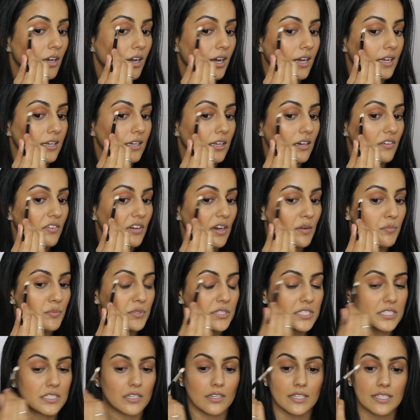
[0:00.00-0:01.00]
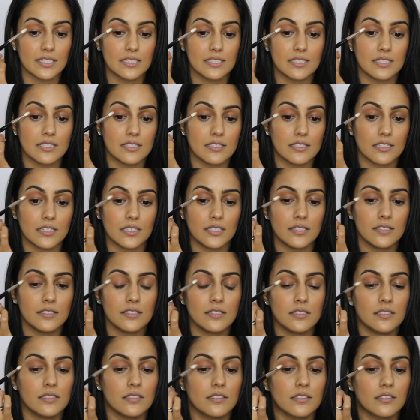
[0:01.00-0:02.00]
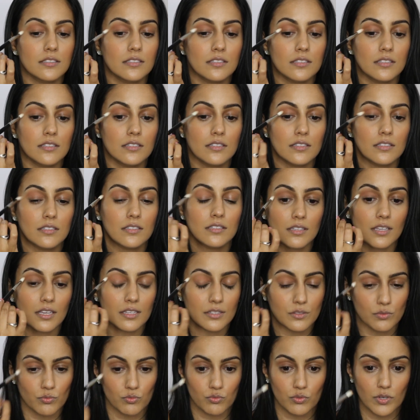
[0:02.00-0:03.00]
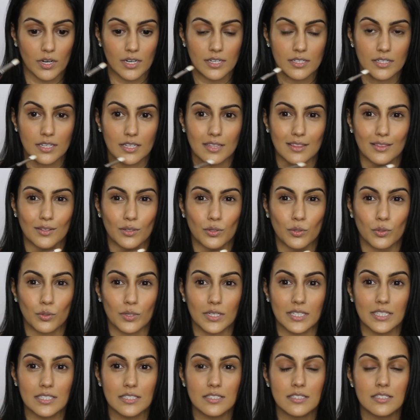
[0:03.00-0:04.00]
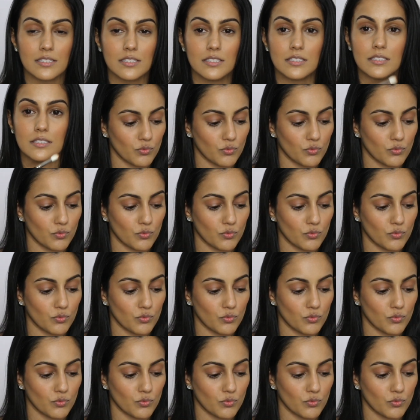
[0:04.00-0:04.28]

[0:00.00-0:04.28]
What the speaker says: I love how precise this is. Gets right in the crease.